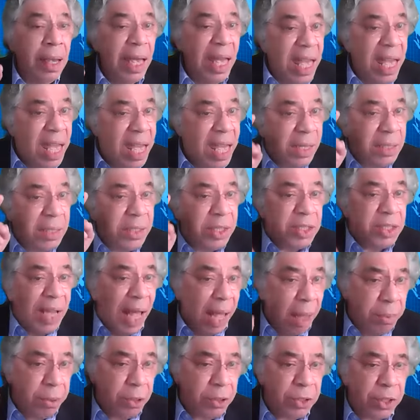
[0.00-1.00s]
And
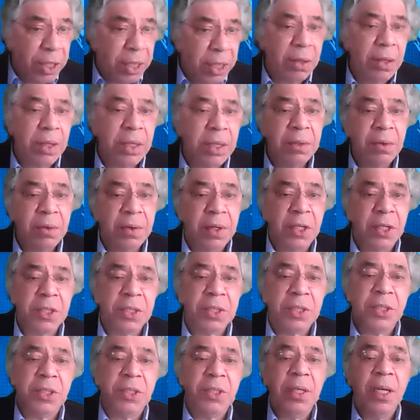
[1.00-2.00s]
cybersecurity
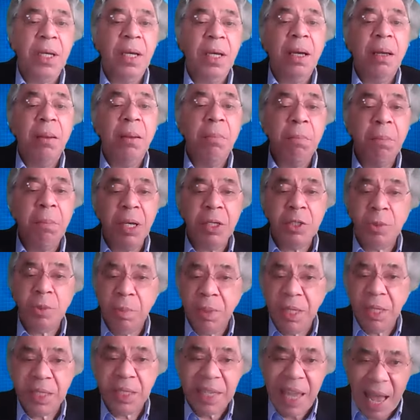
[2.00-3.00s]
risks must
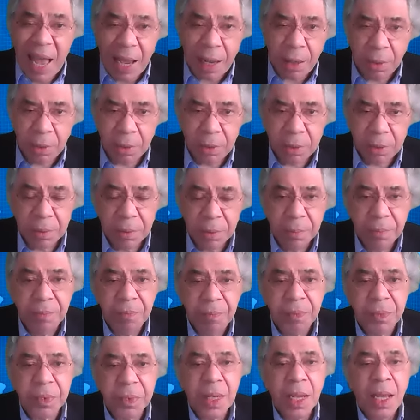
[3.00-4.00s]
be tackled.
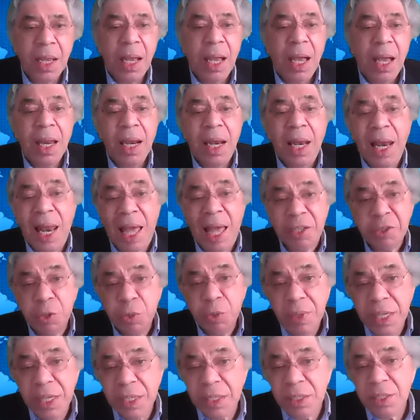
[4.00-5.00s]
Last
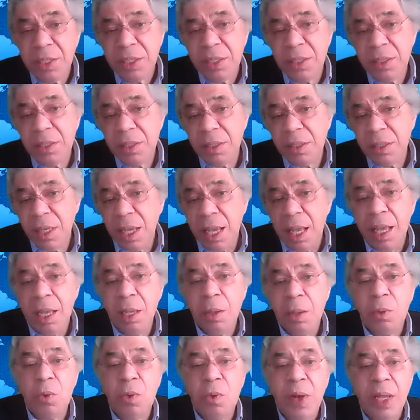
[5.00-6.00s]
week's
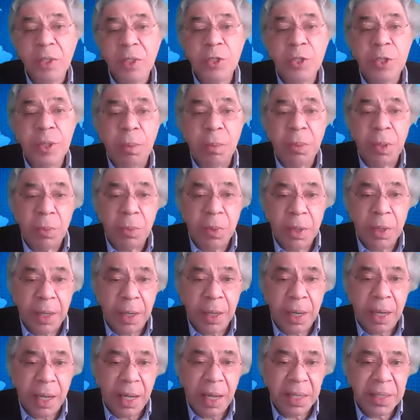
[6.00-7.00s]

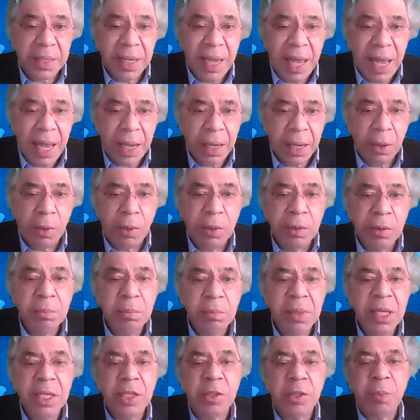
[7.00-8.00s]
ransomware attack on
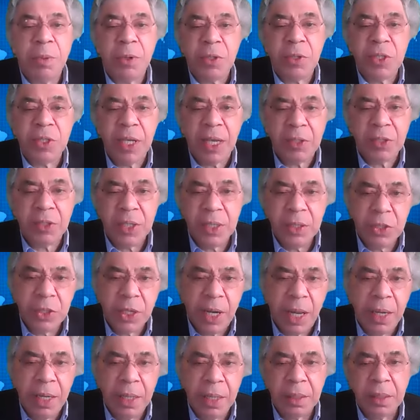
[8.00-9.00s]
meat processing
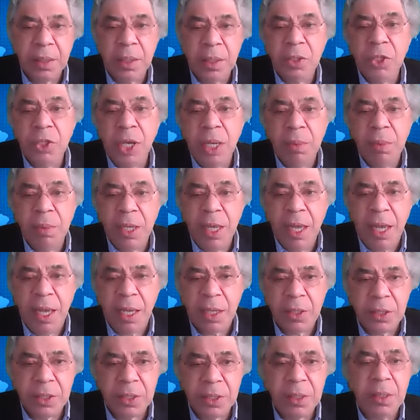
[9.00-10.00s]
giant
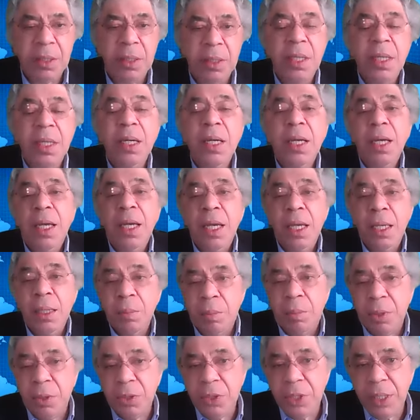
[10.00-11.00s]
JBS, a
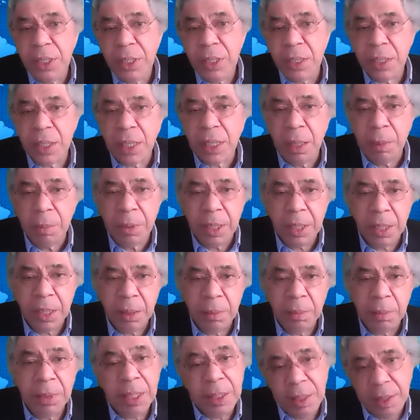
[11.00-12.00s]
Brazilian company,
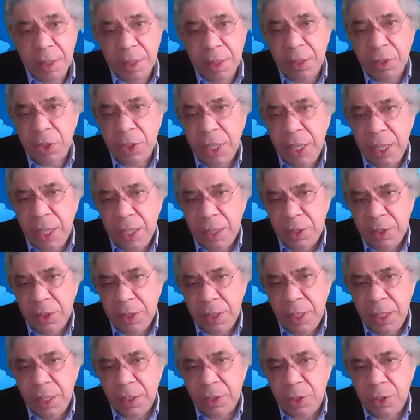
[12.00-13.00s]
but in this case,
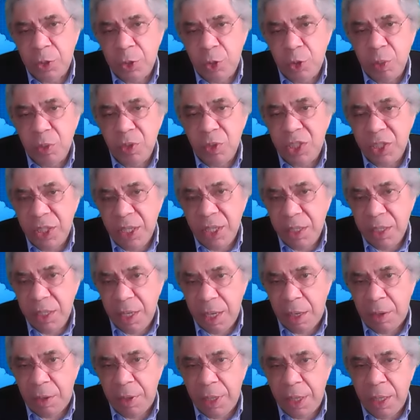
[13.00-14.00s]
its
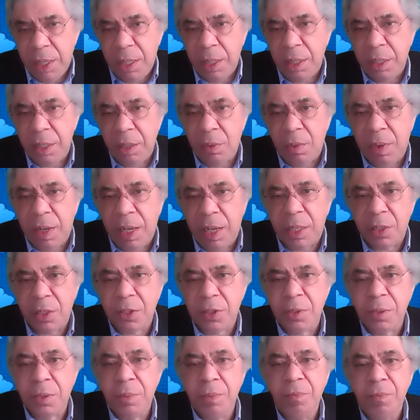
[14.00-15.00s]
subsidiary in the US,